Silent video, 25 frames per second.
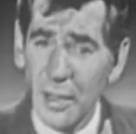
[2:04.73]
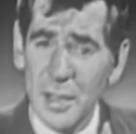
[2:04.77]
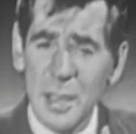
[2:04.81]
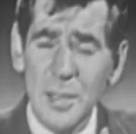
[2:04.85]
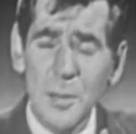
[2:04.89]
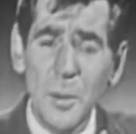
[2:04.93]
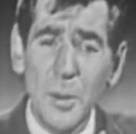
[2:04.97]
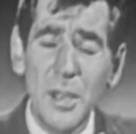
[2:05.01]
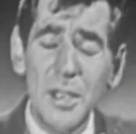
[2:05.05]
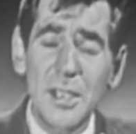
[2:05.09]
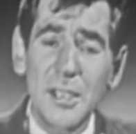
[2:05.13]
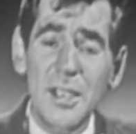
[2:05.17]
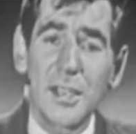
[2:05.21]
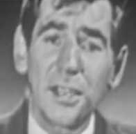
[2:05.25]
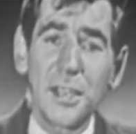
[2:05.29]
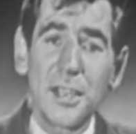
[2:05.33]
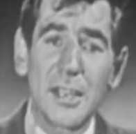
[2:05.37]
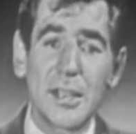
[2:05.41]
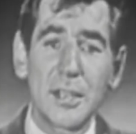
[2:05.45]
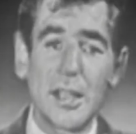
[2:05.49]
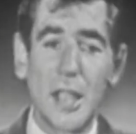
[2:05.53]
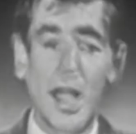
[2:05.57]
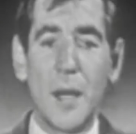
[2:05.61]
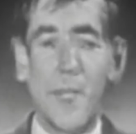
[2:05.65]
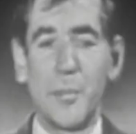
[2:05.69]
This one is a
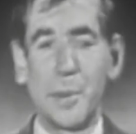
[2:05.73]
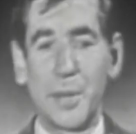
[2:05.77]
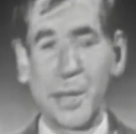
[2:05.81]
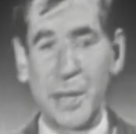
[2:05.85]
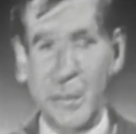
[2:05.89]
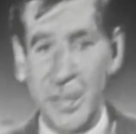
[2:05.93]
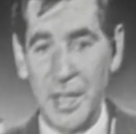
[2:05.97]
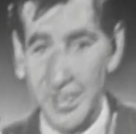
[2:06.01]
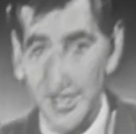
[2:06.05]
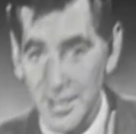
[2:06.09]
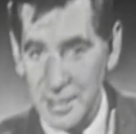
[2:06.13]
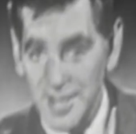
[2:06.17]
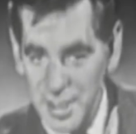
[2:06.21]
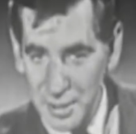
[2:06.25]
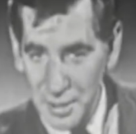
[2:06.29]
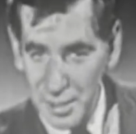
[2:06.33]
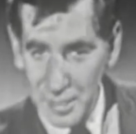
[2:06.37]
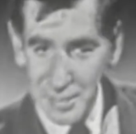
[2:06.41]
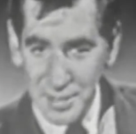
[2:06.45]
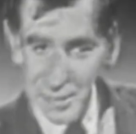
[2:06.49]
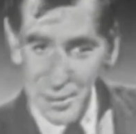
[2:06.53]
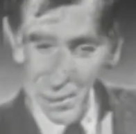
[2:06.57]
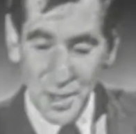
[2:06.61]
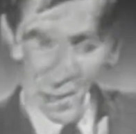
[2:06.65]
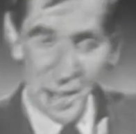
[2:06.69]
little complicated, so
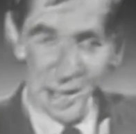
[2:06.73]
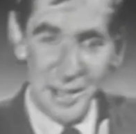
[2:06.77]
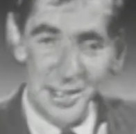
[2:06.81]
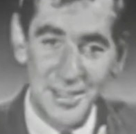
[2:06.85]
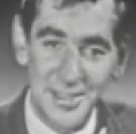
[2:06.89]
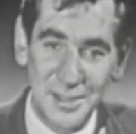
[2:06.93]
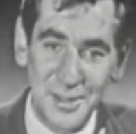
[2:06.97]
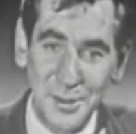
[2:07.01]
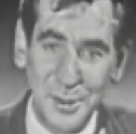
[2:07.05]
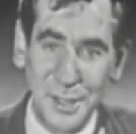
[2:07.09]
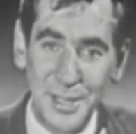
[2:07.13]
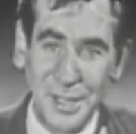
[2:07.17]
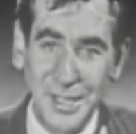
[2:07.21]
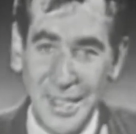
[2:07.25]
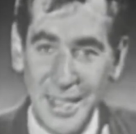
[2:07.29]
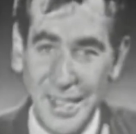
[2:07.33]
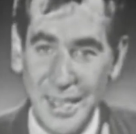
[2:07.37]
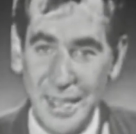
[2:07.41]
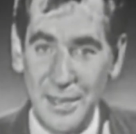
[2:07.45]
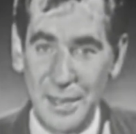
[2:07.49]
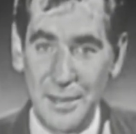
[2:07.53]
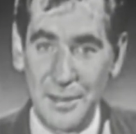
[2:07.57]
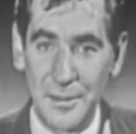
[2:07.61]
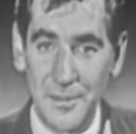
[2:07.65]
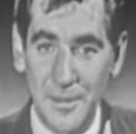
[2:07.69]
let's try to do it
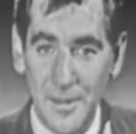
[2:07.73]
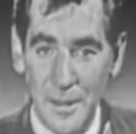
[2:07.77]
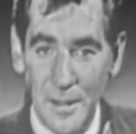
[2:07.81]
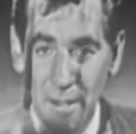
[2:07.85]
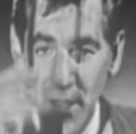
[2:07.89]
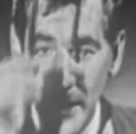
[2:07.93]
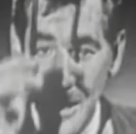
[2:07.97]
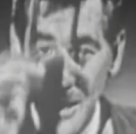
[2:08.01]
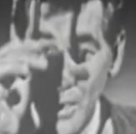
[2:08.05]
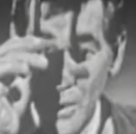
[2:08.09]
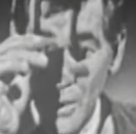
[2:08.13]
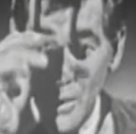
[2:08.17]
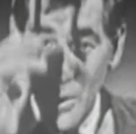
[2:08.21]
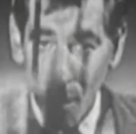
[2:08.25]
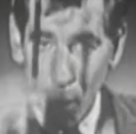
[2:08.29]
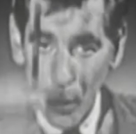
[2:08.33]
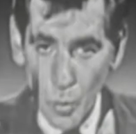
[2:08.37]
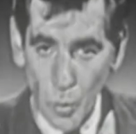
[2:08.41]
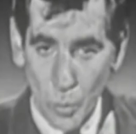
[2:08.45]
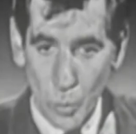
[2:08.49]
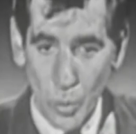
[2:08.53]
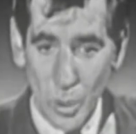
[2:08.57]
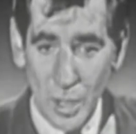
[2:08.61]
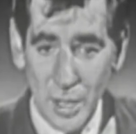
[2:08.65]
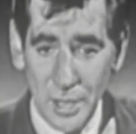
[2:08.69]
again.
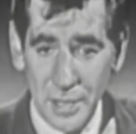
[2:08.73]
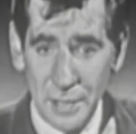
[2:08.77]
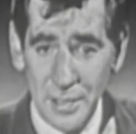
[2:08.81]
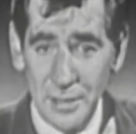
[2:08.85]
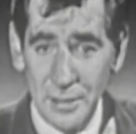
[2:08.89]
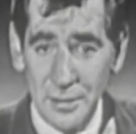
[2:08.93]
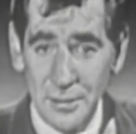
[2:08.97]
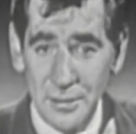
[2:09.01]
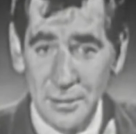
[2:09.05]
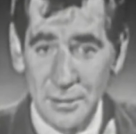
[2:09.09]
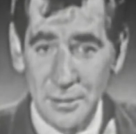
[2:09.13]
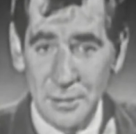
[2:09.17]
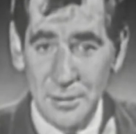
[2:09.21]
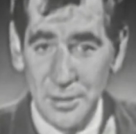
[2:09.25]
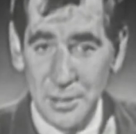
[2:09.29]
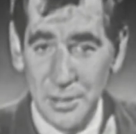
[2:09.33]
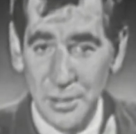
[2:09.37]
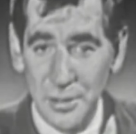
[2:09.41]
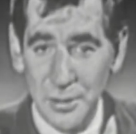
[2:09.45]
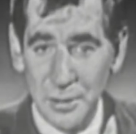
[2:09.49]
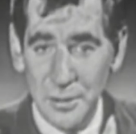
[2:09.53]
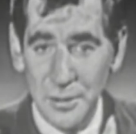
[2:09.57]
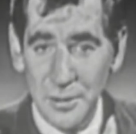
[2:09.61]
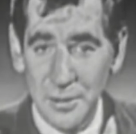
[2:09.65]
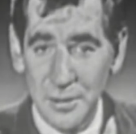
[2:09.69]
1,
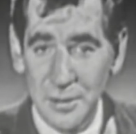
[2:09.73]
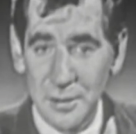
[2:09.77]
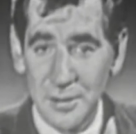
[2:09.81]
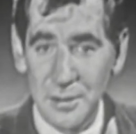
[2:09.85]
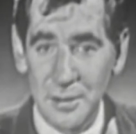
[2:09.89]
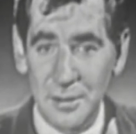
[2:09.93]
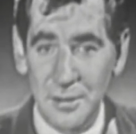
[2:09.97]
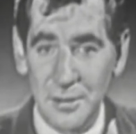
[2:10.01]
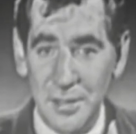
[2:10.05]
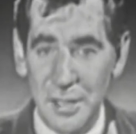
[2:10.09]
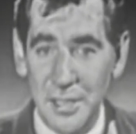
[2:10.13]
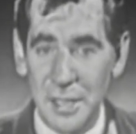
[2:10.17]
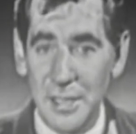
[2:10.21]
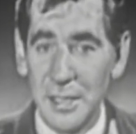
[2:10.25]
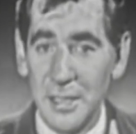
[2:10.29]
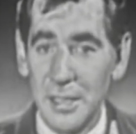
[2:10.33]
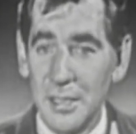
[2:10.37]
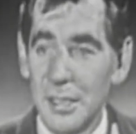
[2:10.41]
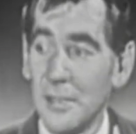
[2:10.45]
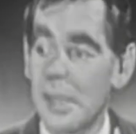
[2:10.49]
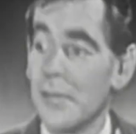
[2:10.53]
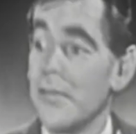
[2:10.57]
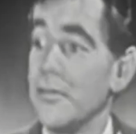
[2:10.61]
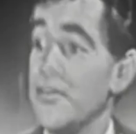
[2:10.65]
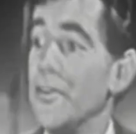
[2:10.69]
2, 3,
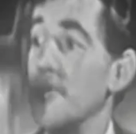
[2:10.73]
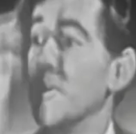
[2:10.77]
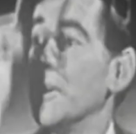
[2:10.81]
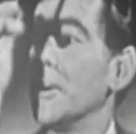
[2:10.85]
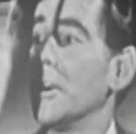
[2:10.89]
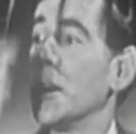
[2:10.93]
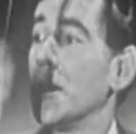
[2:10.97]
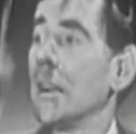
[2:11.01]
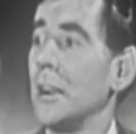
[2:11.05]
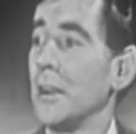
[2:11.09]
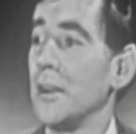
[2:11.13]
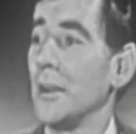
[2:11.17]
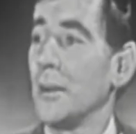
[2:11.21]
4.